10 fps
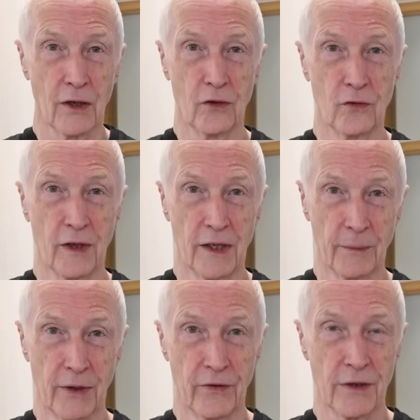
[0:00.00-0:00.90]
Hello,
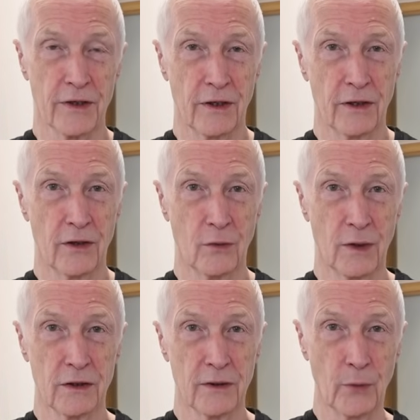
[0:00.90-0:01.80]
I'm Lawrence Chard.
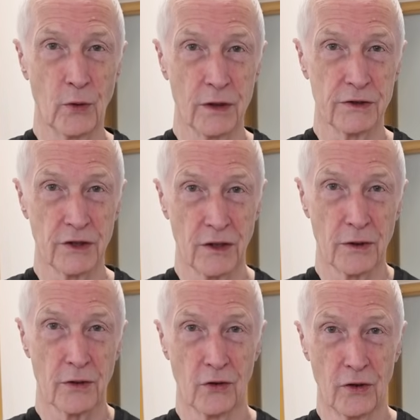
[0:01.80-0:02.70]
Welcome to our
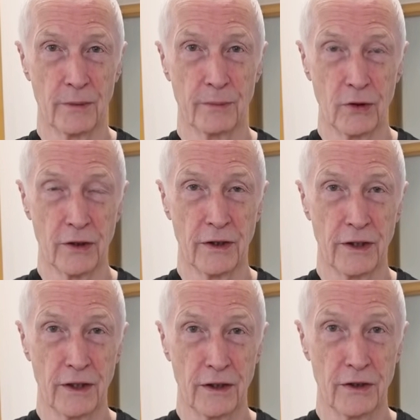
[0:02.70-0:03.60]
Chards Coin and
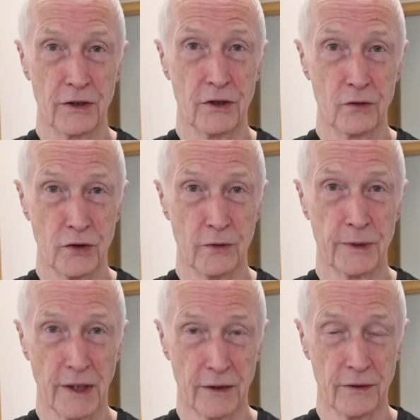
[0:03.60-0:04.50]
Bullion Dealer
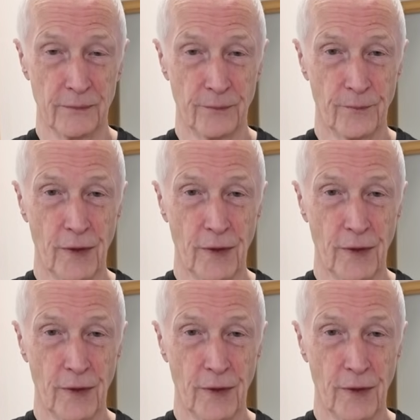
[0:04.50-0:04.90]
YouTube channel.